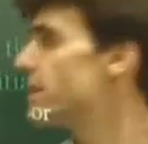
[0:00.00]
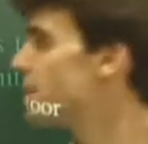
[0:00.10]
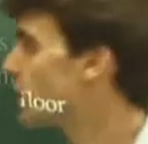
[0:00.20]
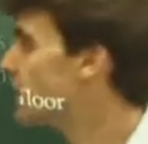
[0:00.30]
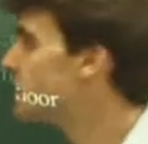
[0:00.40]

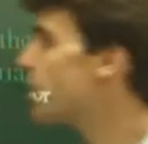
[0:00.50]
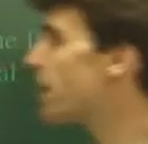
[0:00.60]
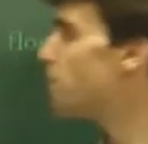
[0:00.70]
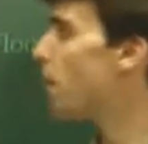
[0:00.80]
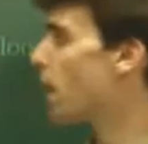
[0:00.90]
So consider
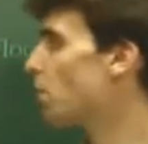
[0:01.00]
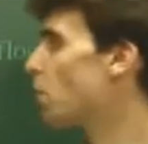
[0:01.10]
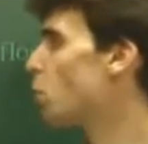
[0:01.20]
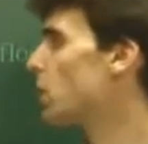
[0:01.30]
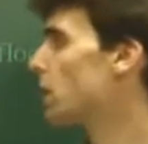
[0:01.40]
a
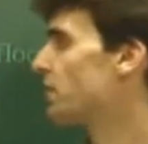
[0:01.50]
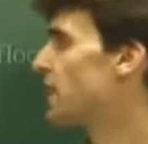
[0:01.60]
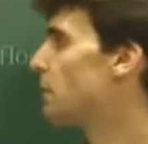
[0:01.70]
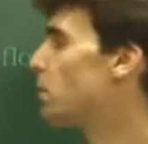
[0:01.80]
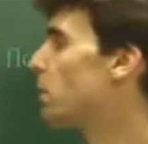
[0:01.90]
marble rolling off a
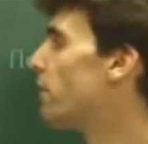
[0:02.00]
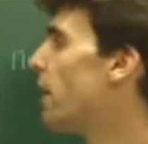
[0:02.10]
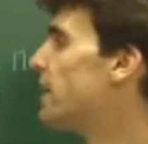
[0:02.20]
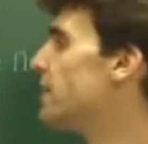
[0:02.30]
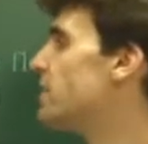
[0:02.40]
table of
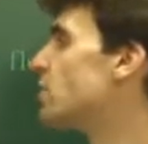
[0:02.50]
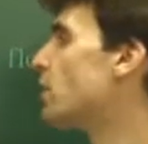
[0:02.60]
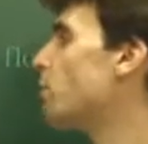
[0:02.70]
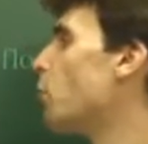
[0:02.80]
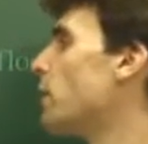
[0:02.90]
height
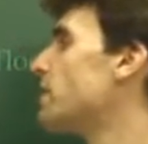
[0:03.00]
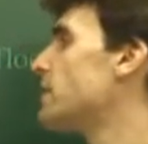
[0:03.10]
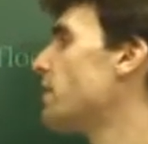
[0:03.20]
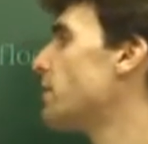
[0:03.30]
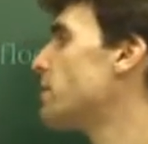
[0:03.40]

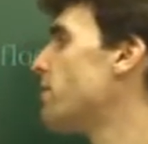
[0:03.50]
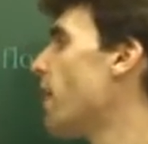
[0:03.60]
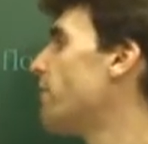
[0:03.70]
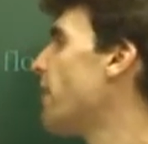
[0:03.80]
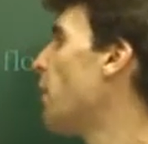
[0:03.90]

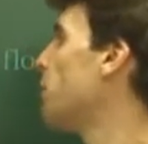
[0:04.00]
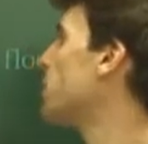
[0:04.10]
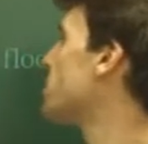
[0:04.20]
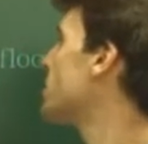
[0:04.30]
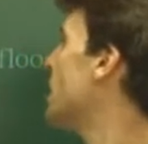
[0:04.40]
0.755
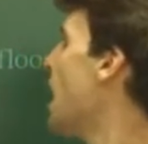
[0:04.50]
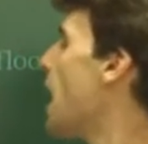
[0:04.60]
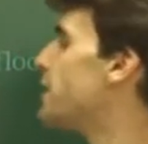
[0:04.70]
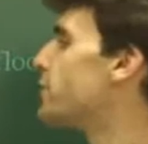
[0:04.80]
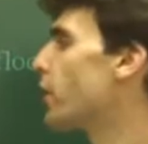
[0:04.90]
meters
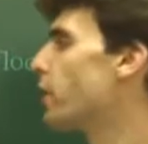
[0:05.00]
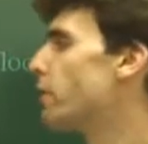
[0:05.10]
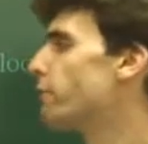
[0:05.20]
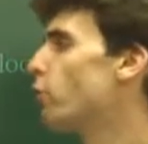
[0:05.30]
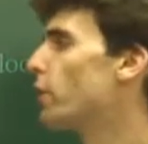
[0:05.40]
and striking
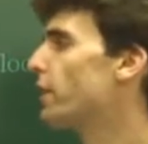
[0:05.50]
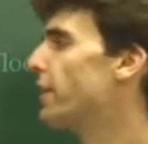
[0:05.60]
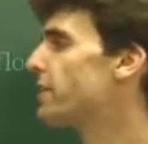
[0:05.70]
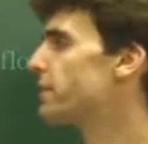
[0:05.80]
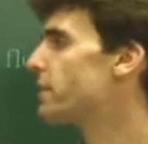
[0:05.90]
the floor at a
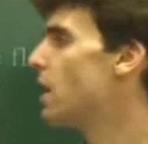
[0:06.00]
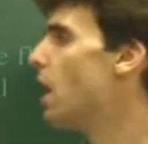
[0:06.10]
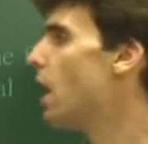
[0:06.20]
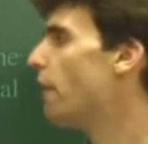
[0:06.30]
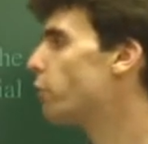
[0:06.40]
distance
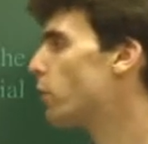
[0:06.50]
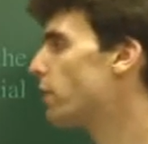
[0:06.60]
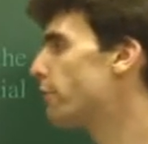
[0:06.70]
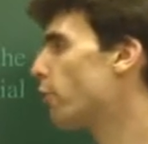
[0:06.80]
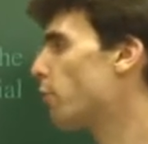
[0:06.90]
of
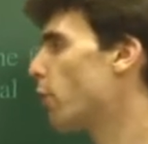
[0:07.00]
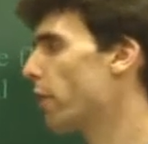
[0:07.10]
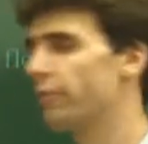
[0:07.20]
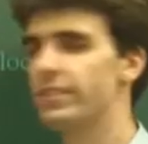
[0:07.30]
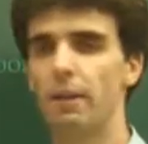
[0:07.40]

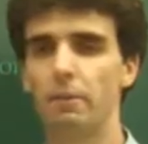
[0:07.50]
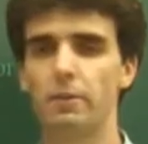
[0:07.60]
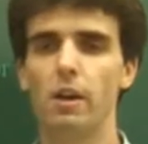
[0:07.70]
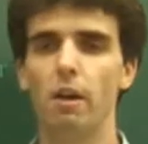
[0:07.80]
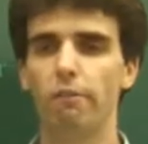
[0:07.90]
24.3
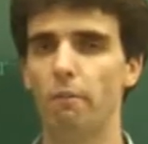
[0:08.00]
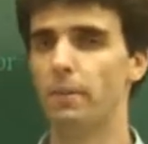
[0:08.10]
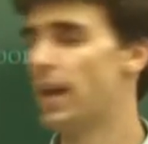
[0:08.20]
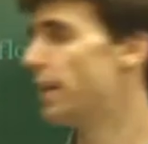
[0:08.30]
centimeters from the